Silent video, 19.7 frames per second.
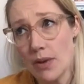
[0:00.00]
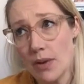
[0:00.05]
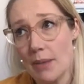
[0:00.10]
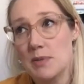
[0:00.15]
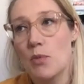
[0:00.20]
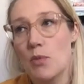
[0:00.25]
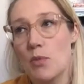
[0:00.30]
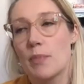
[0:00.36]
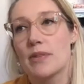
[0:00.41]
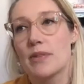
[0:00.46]

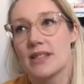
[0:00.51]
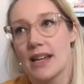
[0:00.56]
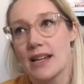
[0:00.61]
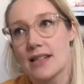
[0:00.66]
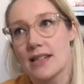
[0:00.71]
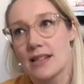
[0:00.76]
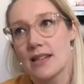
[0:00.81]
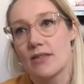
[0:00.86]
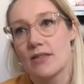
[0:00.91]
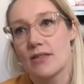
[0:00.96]
more
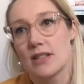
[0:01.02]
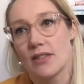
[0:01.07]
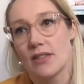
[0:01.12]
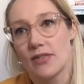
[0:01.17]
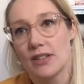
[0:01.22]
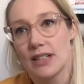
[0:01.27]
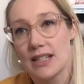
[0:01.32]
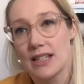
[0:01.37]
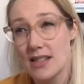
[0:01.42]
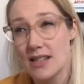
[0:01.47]
precisely or
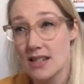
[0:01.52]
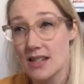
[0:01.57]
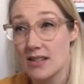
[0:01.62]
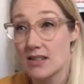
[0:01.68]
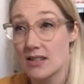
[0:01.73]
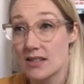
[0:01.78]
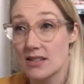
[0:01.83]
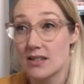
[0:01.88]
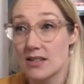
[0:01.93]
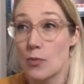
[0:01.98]
differently, to,
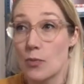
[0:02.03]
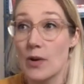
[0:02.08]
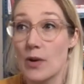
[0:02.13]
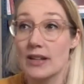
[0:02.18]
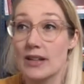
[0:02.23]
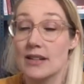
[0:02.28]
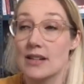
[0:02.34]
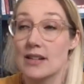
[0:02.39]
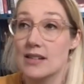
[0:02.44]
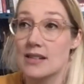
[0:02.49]
to
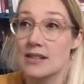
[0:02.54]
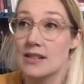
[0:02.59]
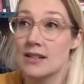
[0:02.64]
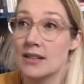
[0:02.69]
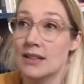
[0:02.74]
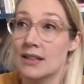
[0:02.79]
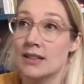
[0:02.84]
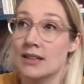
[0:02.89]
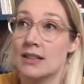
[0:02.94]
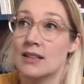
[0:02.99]
witness
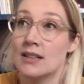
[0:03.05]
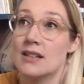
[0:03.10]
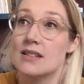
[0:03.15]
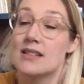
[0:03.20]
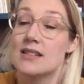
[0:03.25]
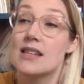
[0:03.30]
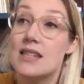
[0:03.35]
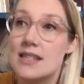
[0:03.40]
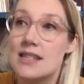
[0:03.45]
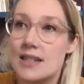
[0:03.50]

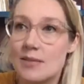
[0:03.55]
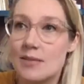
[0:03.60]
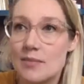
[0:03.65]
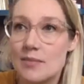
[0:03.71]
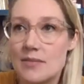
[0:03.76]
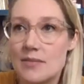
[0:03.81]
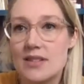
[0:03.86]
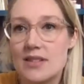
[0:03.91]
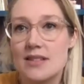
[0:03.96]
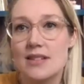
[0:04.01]

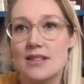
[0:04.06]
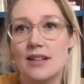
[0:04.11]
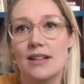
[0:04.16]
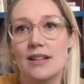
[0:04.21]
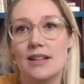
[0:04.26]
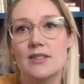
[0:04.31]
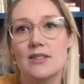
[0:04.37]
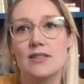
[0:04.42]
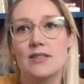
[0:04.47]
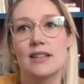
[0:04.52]
systems, to
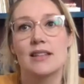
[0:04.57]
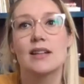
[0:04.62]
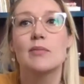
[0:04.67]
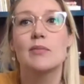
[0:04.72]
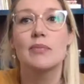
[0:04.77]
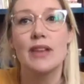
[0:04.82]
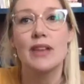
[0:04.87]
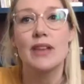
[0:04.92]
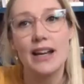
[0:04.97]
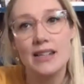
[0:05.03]
understand the
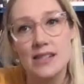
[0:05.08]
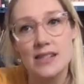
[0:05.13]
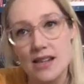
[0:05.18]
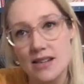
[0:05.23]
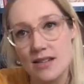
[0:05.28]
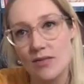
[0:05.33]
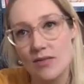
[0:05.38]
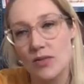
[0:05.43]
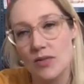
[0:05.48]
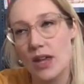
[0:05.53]
complexities
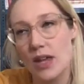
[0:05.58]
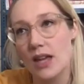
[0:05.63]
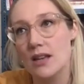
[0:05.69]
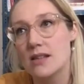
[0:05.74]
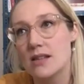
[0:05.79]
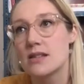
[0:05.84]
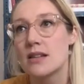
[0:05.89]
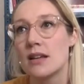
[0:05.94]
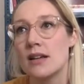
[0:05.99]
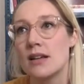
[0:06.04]
of
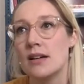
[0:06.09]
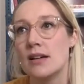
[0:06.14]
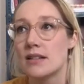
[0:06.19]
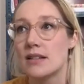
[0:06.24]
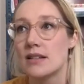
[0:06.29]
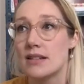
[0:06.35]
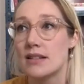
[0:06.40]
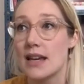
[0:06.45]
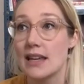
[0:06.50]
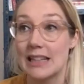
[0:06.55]
things, to
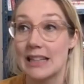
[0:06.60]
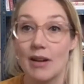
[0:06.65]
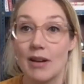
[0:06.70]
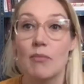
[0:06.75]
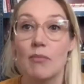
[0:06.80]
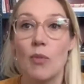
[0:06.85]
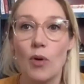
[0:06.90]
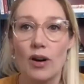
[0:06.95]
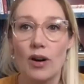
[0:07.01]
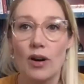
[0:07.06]
take them at
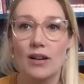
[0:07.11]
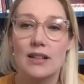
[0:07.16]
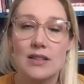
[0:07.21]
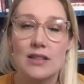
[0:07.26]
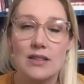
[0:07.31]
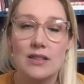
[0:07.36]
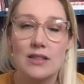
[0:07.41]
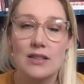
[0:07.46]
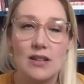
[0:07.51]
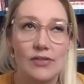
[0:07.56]
more than
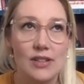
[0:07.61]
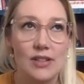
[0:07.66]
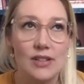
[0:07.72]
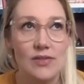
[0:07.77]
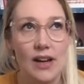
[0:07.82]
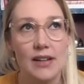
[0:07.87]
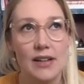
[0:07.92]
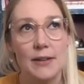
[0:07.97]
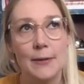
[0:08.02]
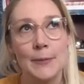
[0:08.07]
surface
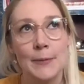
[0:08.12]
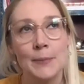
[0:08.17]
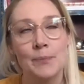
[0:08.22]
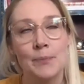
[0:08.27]
value.